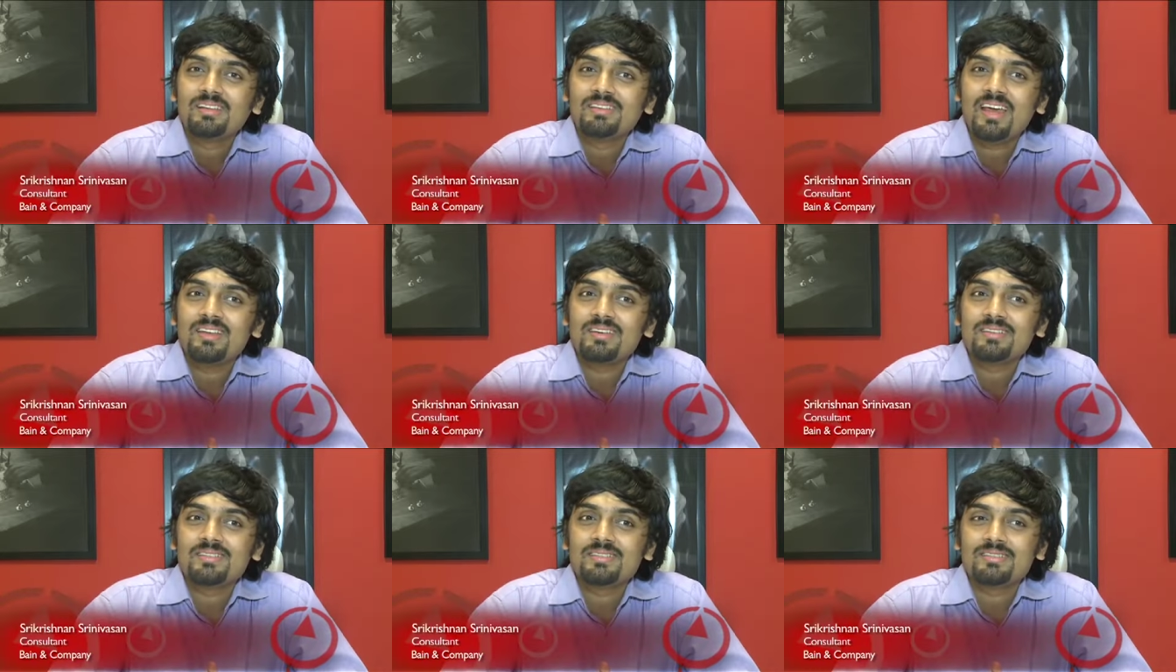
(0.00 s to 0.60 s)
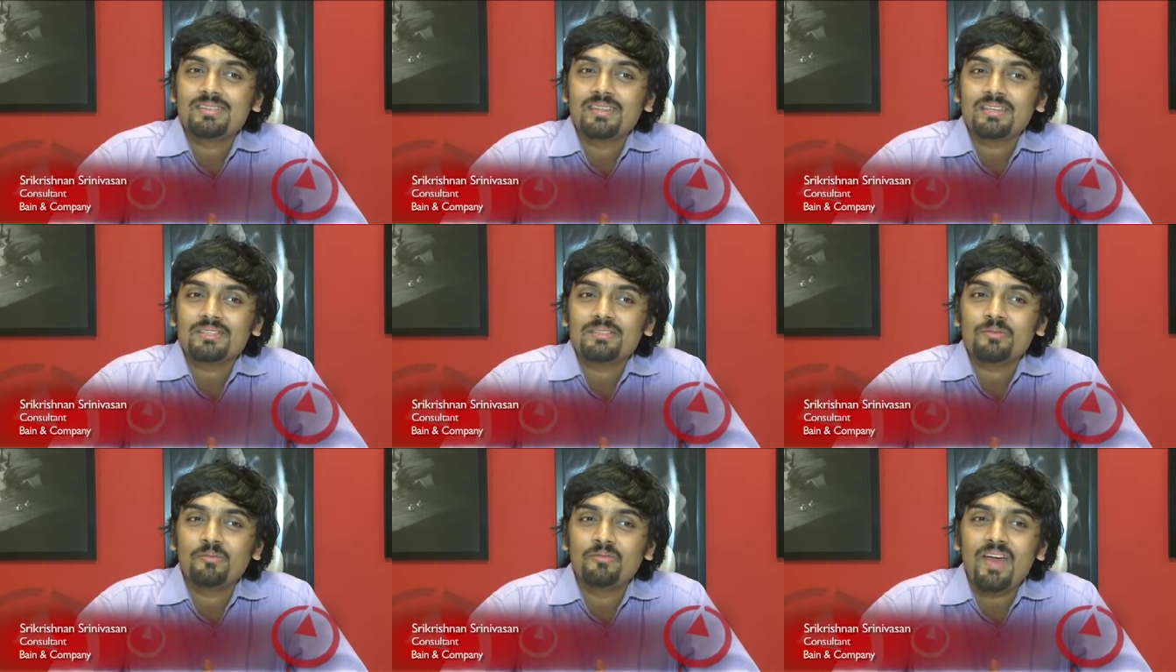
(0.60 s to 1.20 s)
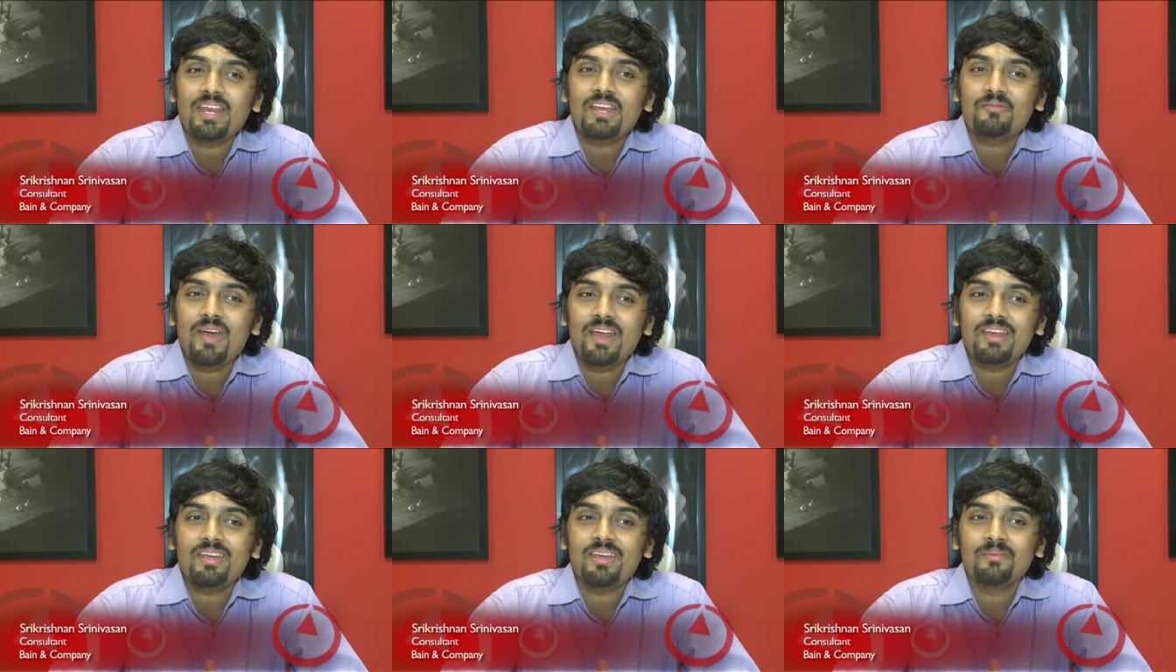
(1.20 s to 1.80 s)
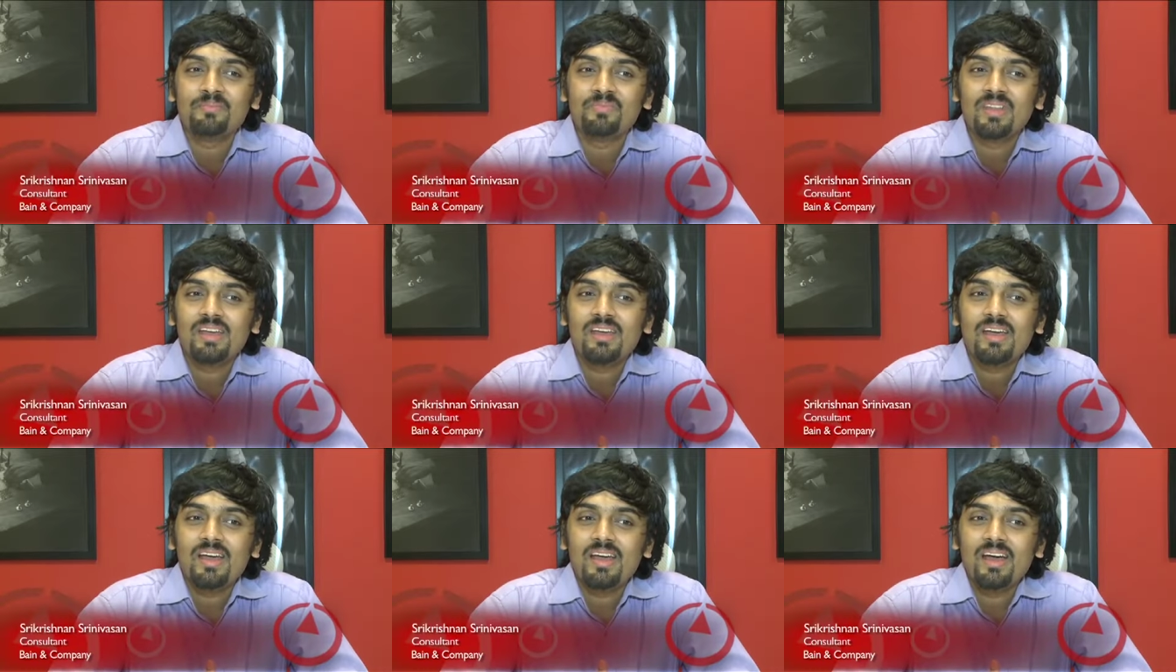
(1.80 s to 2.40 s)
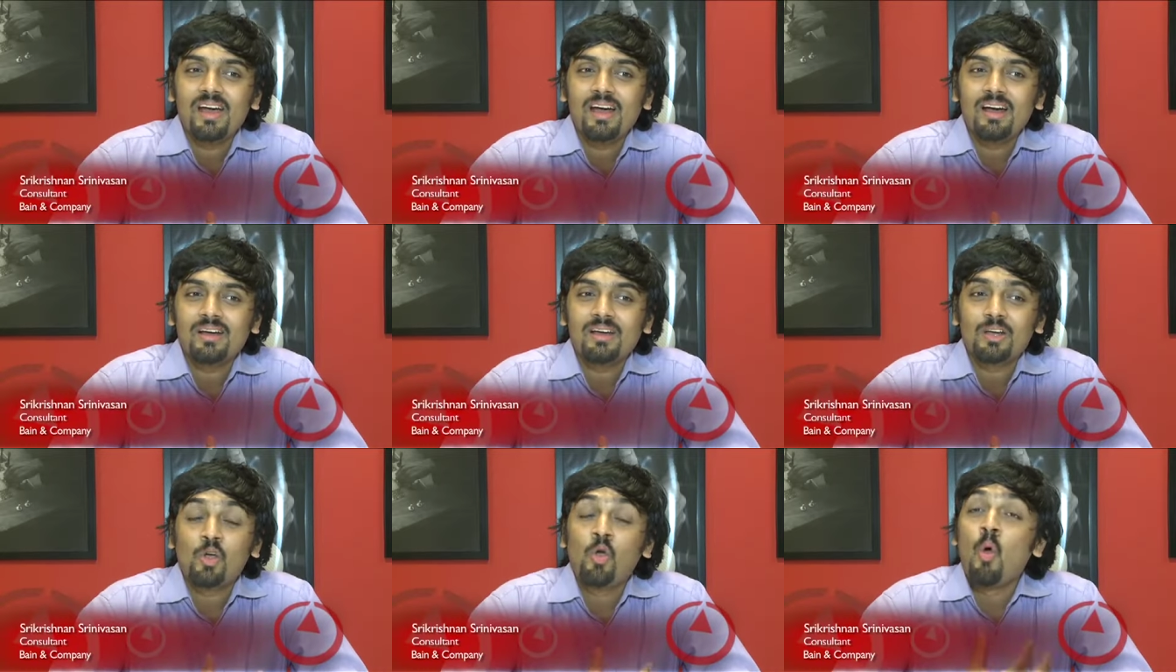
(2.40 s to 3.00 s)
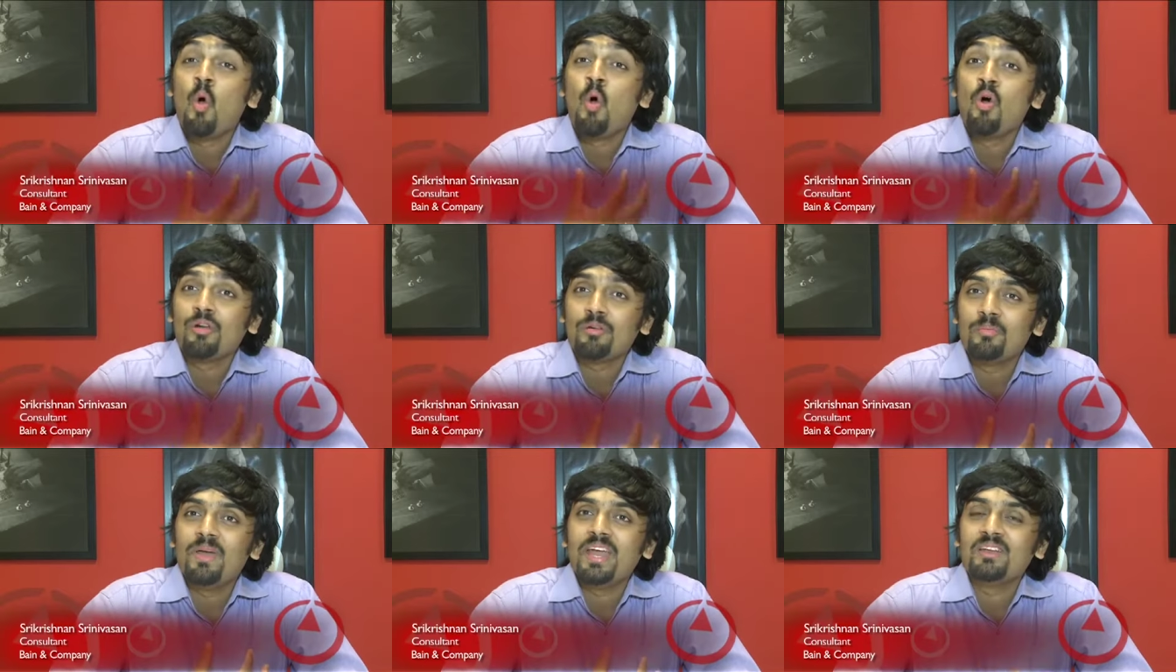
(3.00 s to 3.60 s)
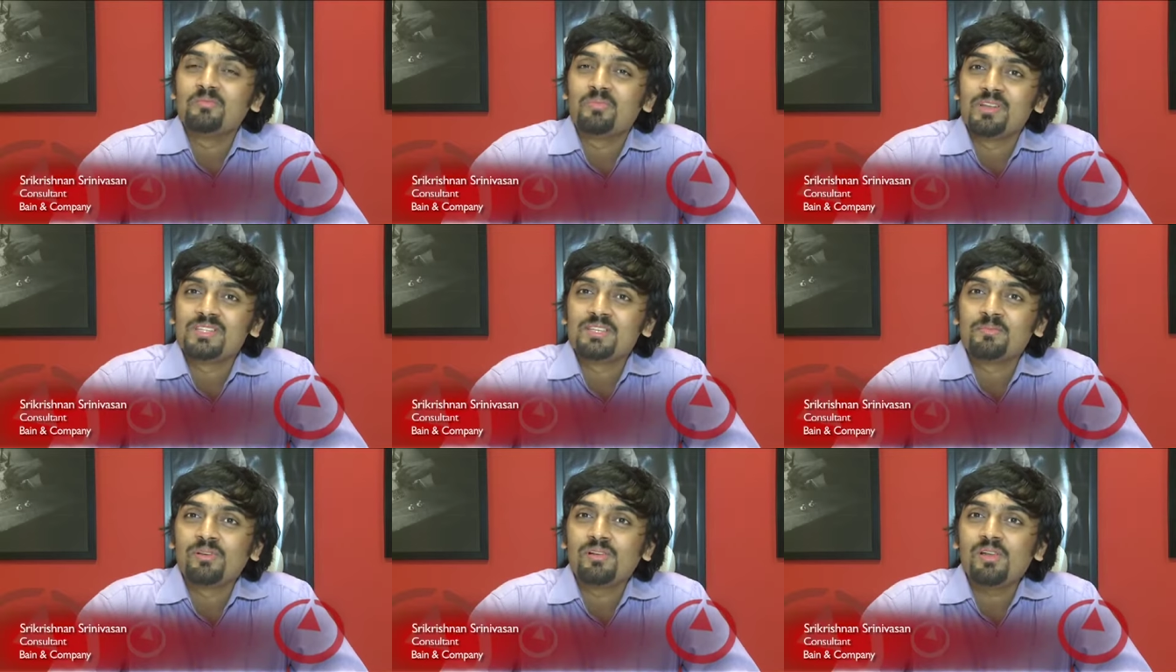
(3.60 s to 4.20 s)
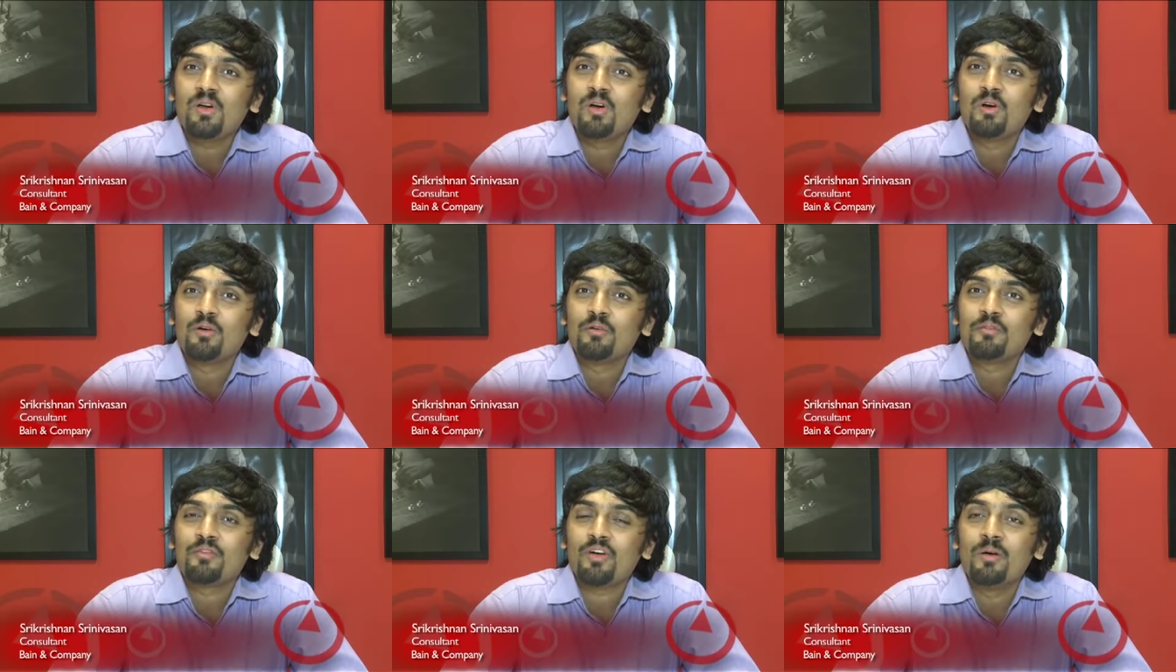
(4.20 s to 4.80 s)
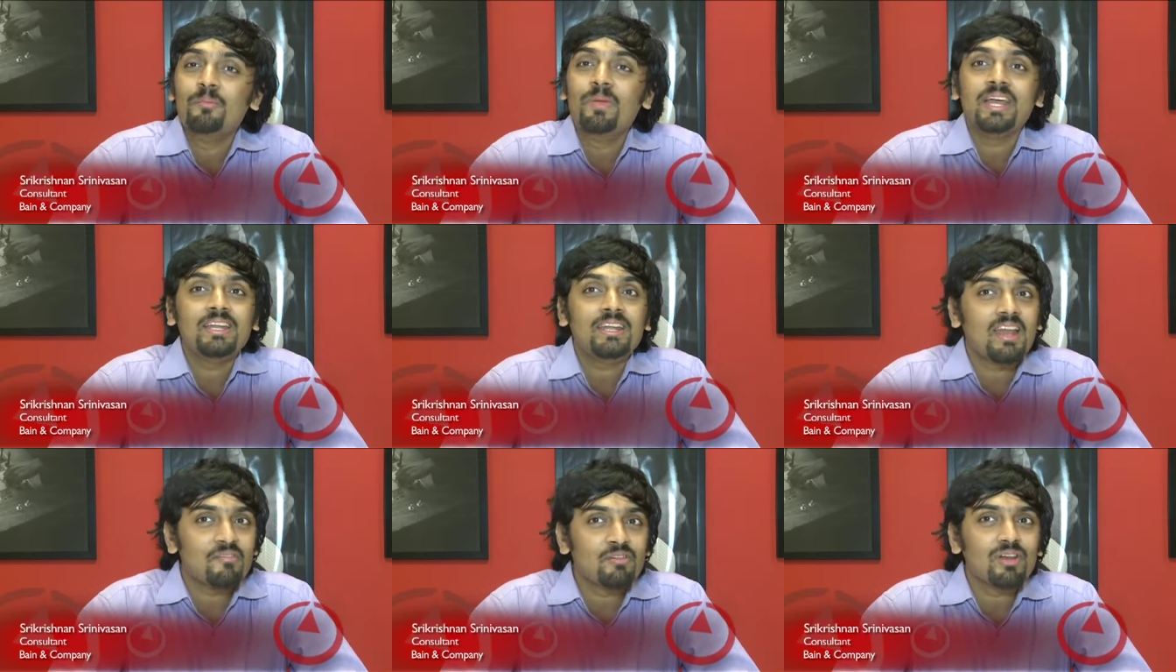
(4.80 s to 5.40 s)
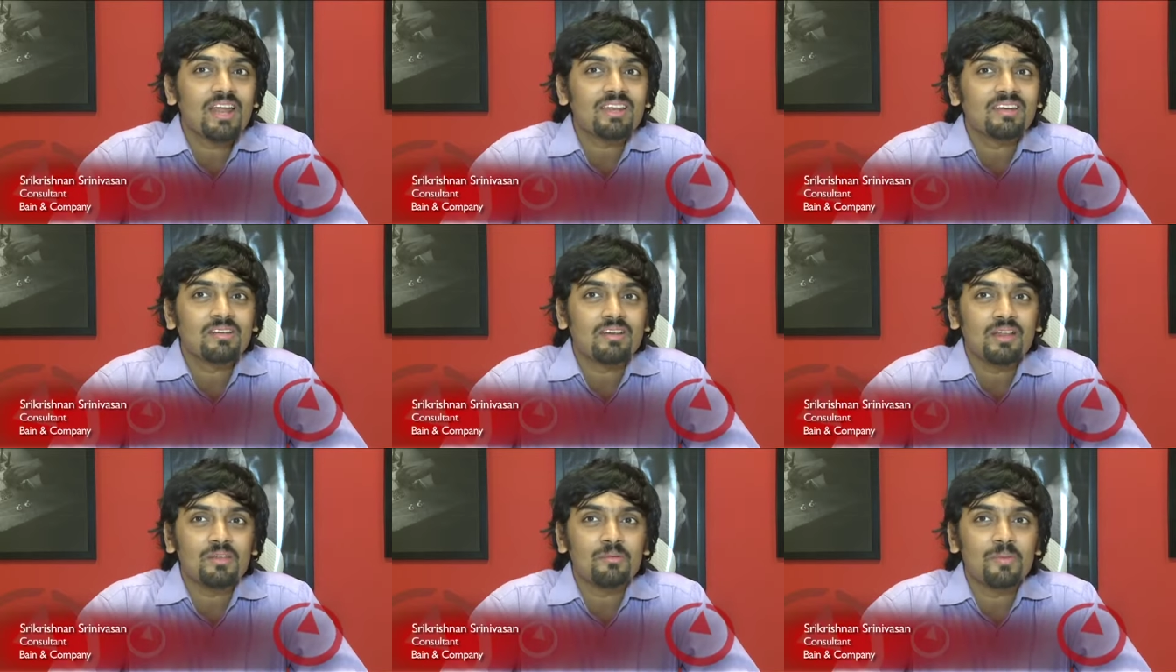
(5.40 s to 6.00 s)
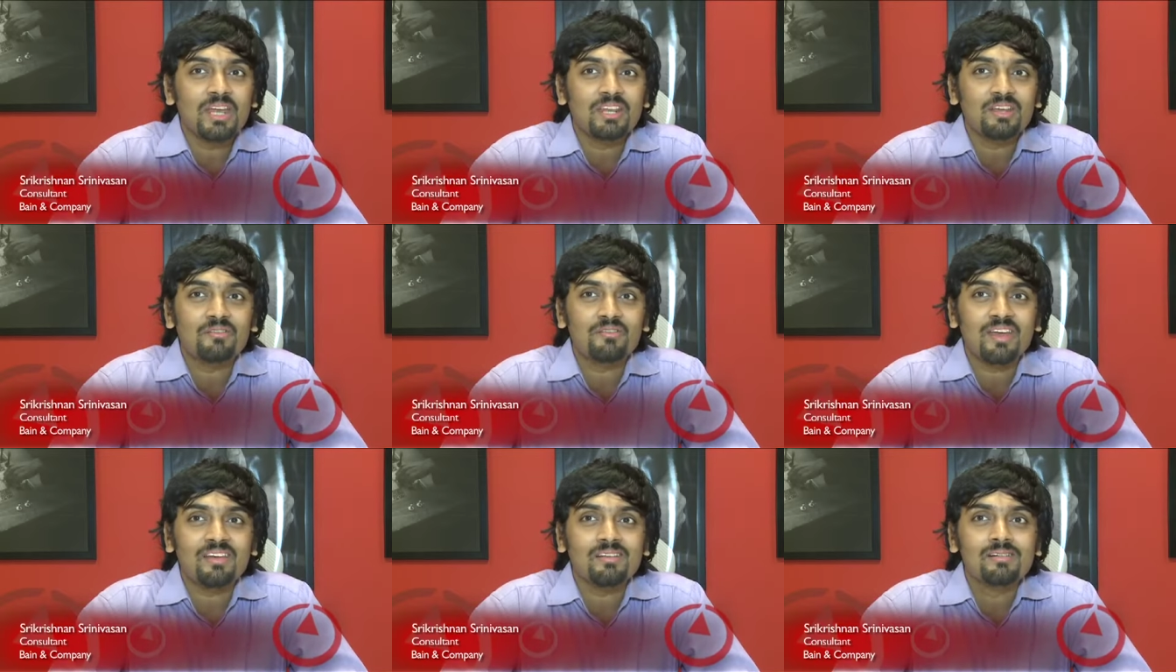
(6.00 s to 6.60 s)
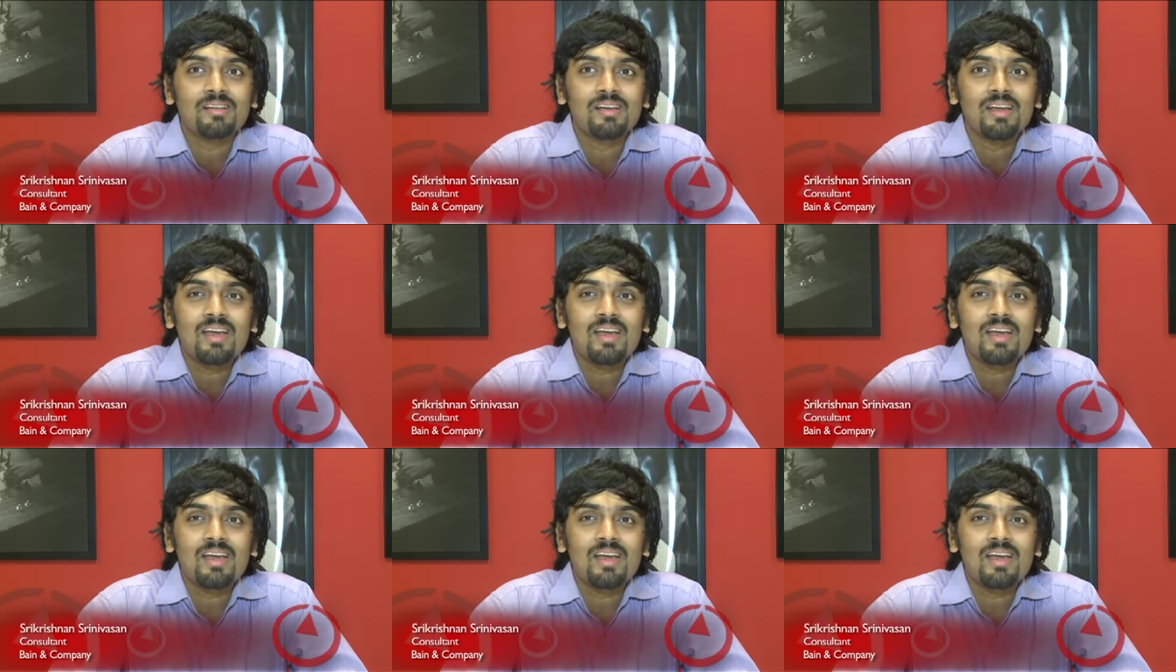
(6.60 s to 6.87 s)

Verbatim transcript: There is this very, very core Bain principle of a Bainey never letting another Bainey fail.